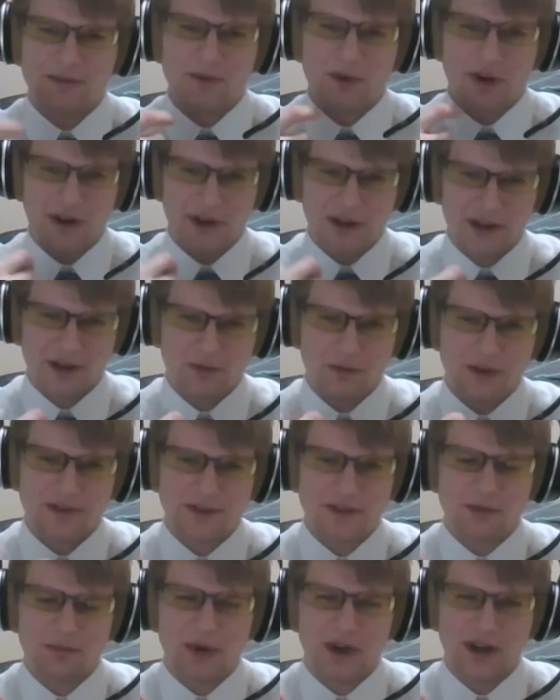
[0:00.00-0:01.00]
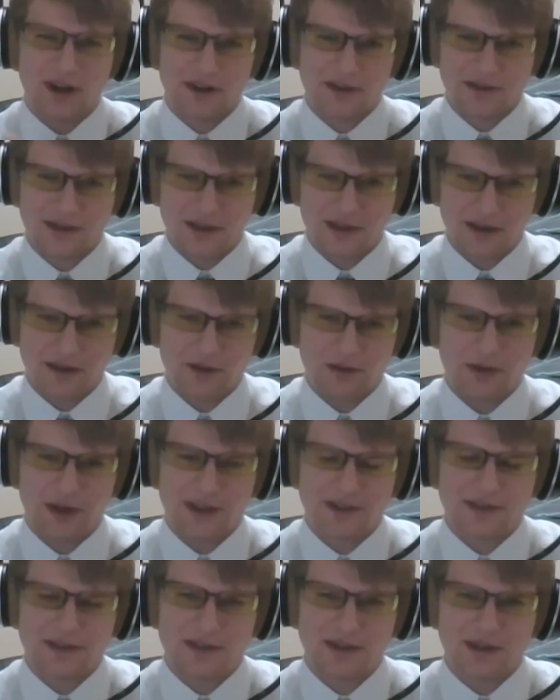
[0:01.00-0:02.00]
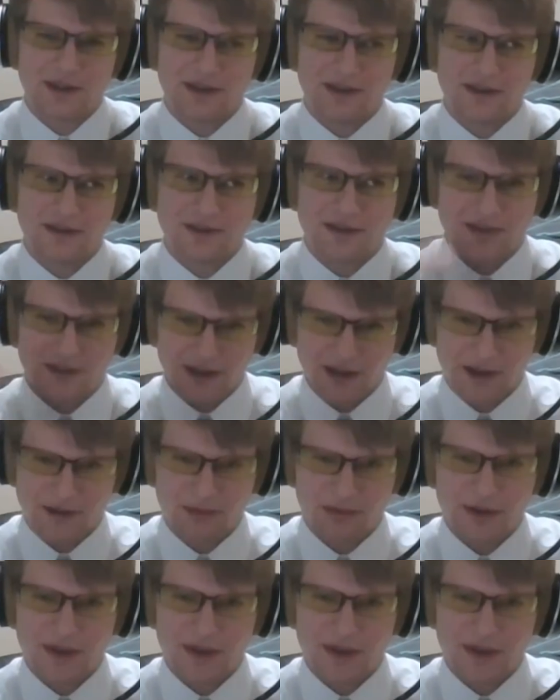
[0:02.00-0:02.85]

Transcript: where click once to pause, click twice to skip,